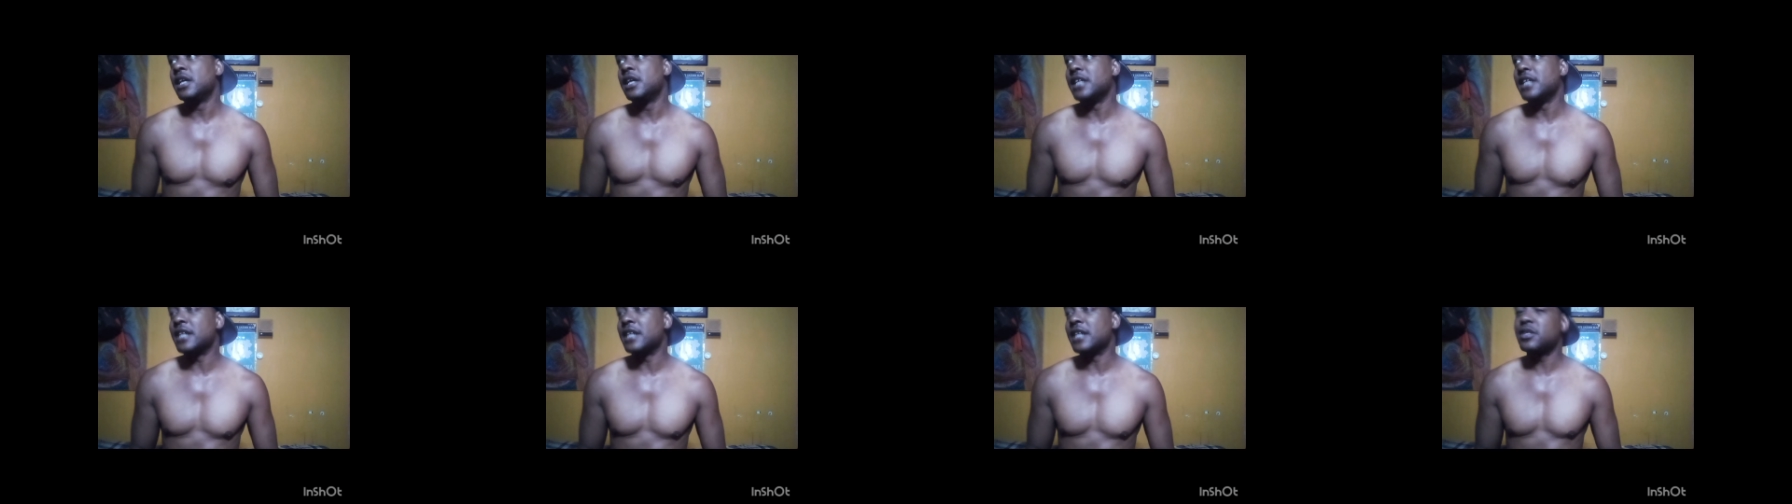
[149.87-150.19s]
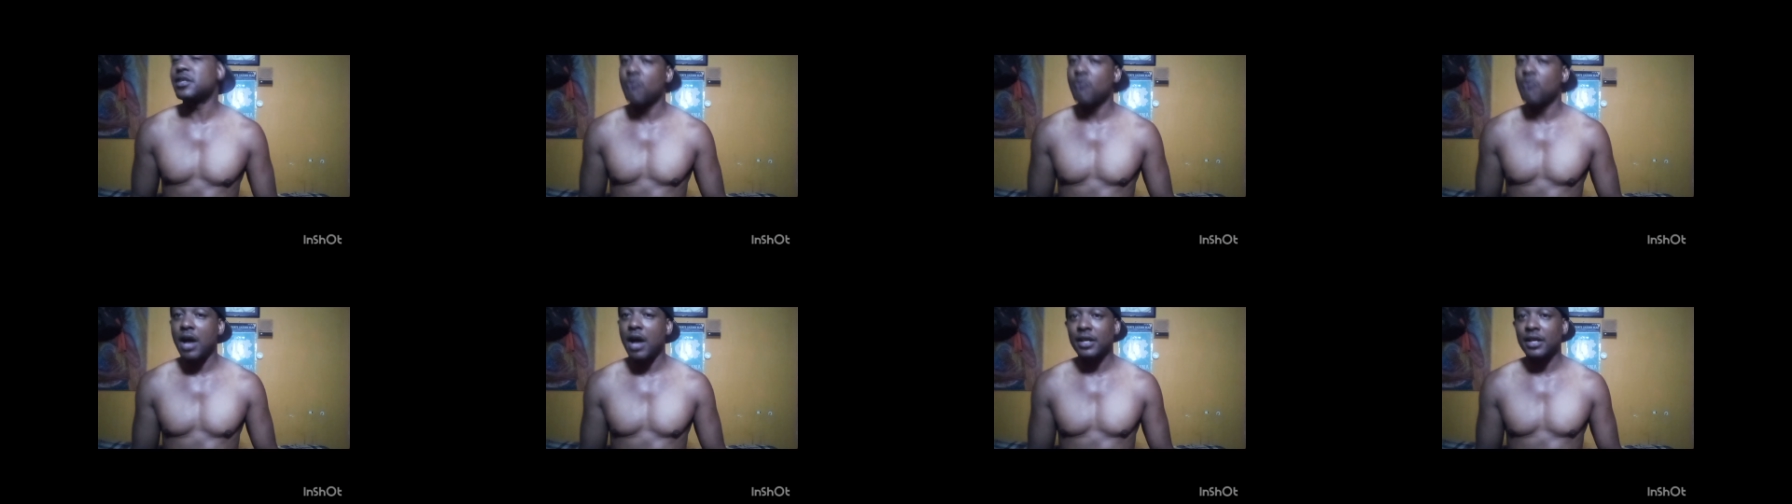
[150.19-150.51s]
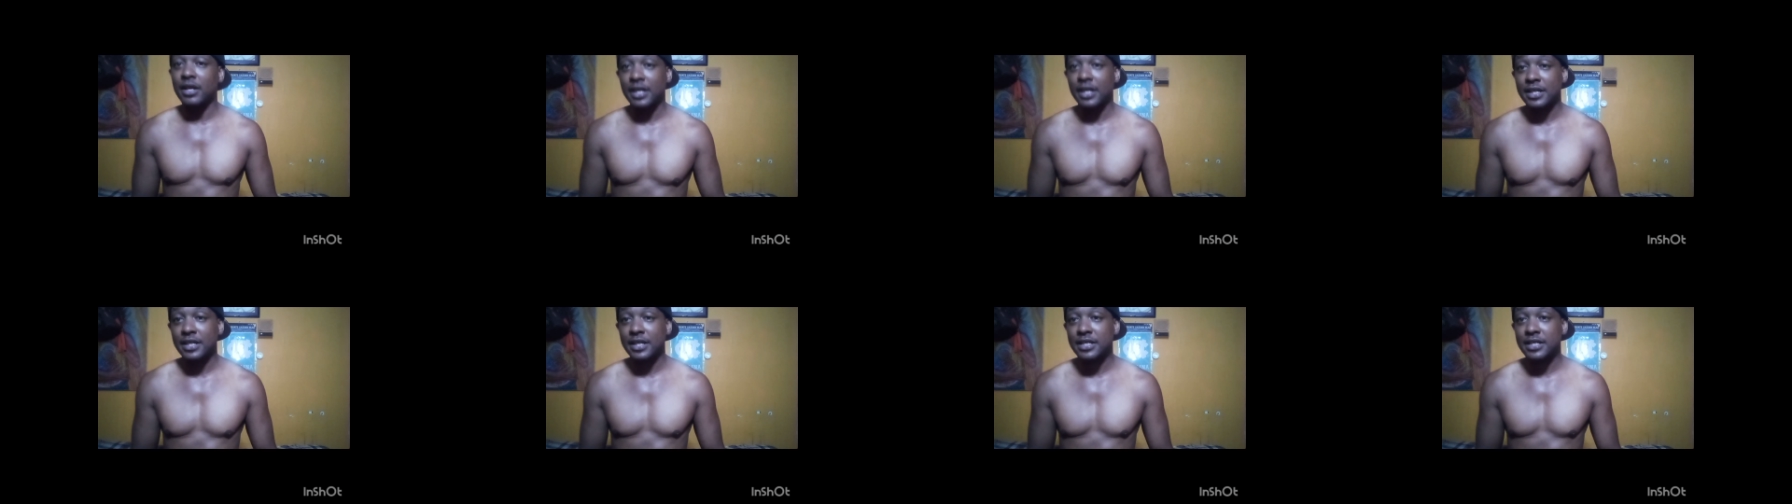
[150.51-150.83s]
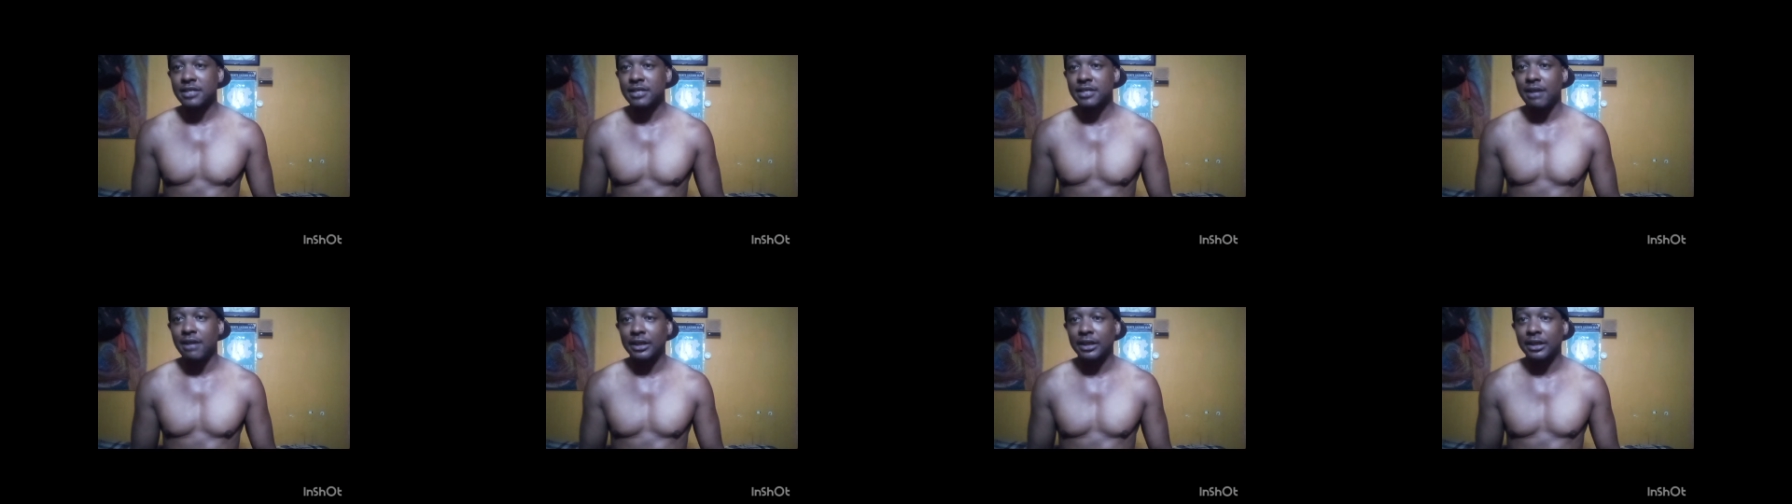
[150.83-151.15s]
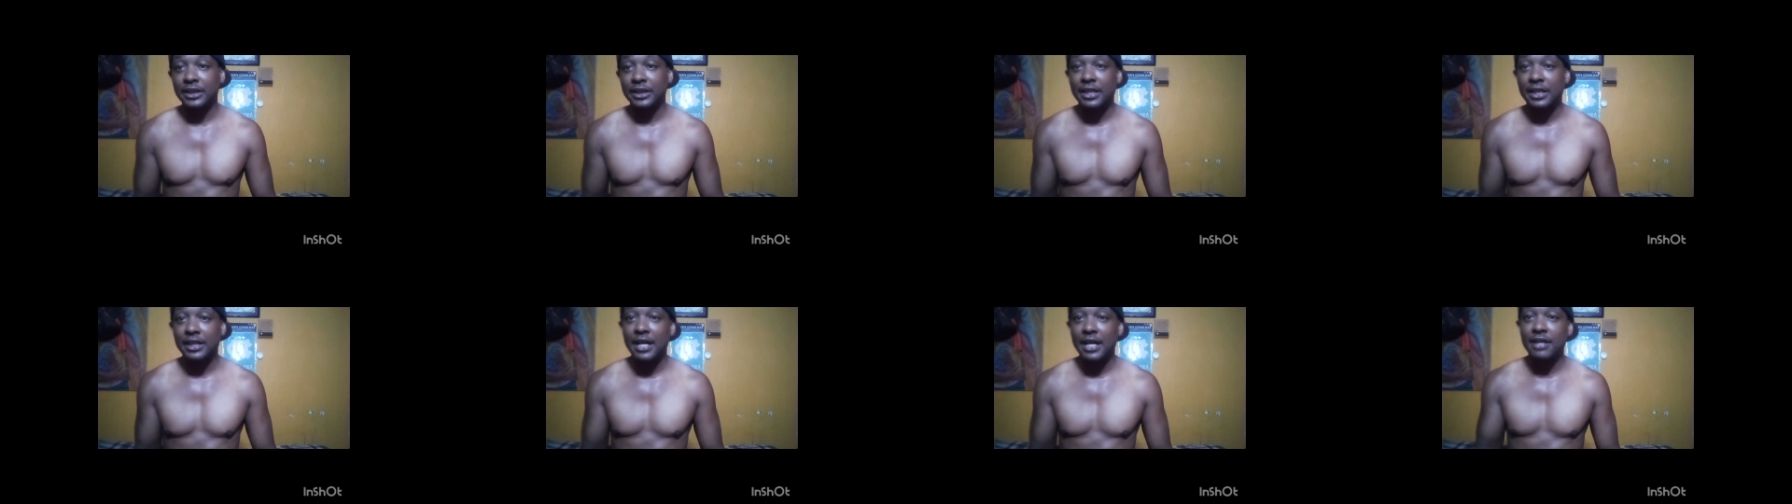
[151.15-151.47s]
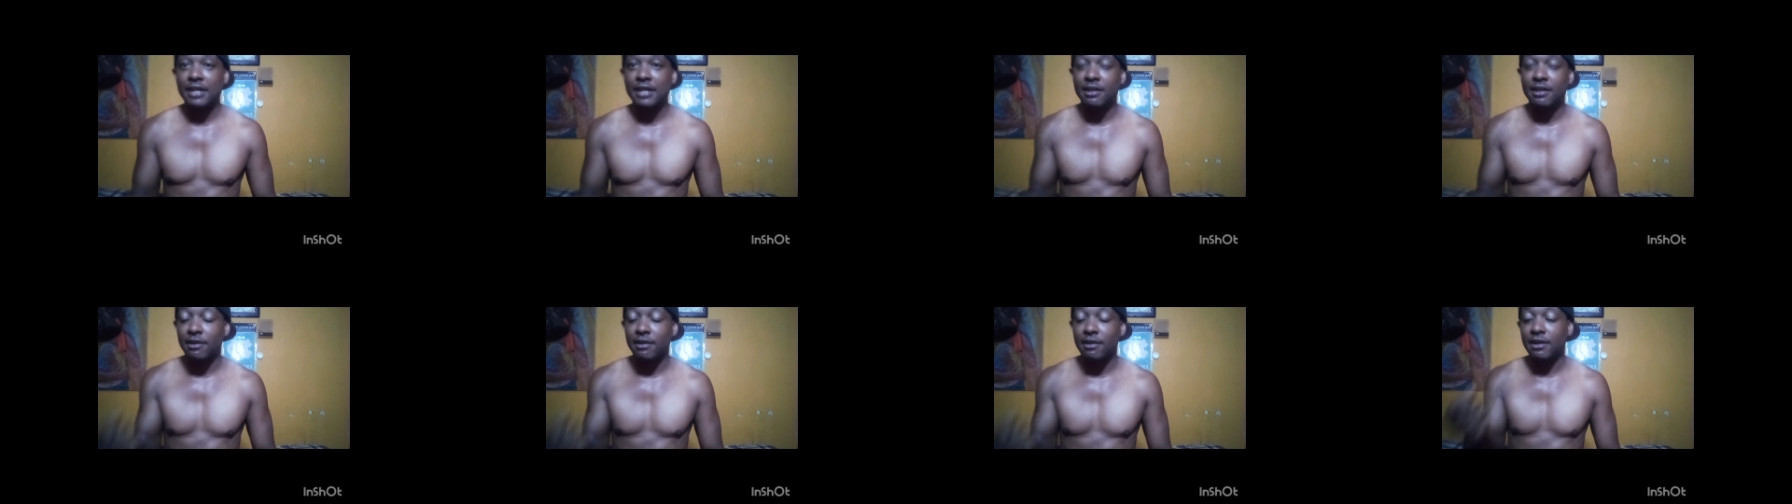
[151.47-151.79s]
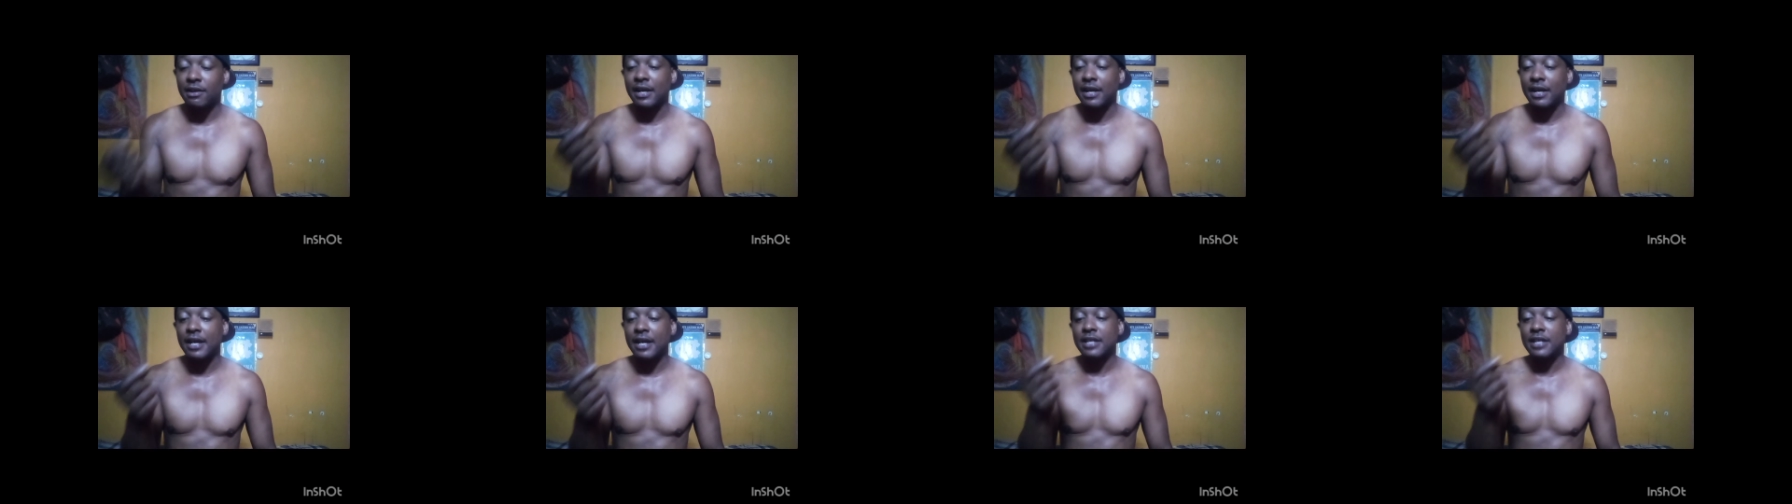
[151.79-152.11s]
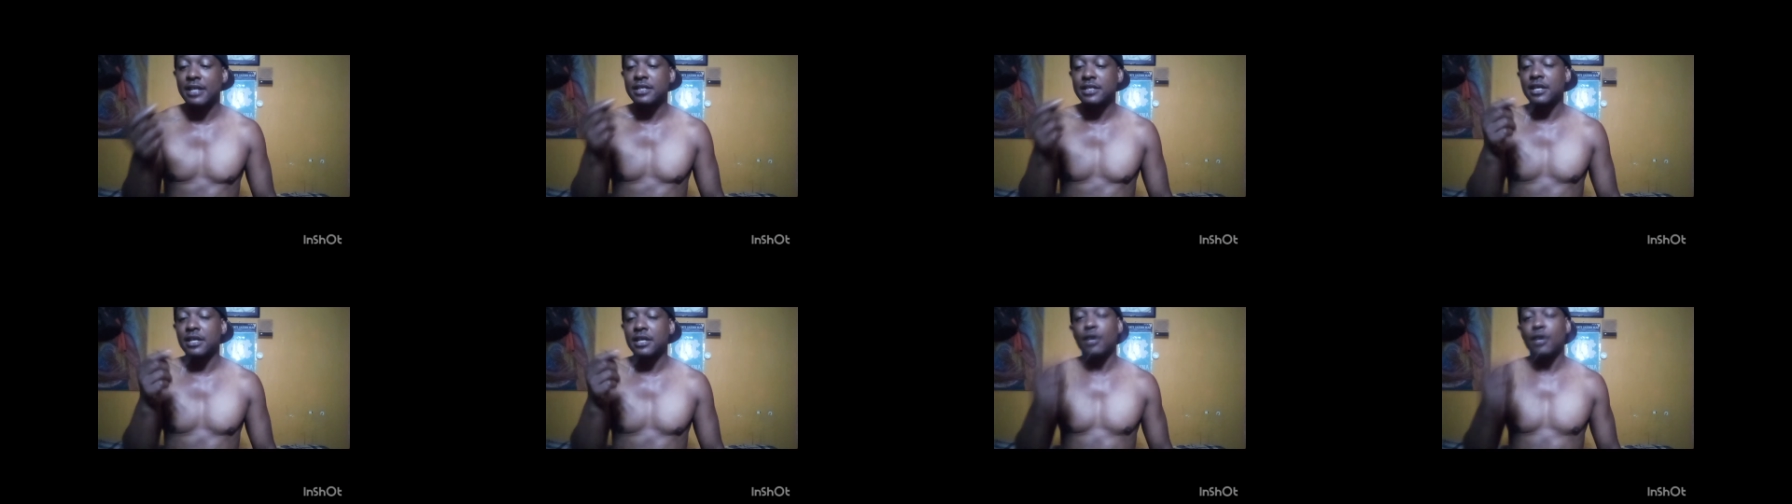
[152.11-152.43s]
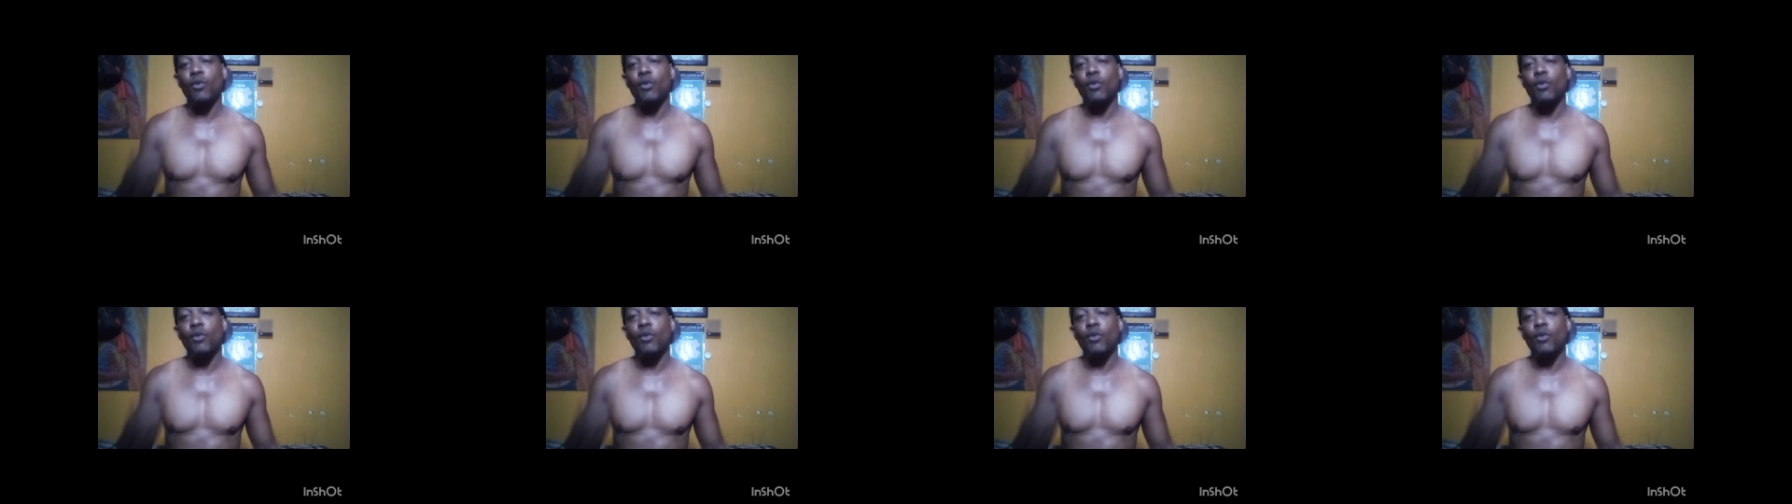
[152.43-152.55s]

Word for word: that's who I look at this Tasha K girl as,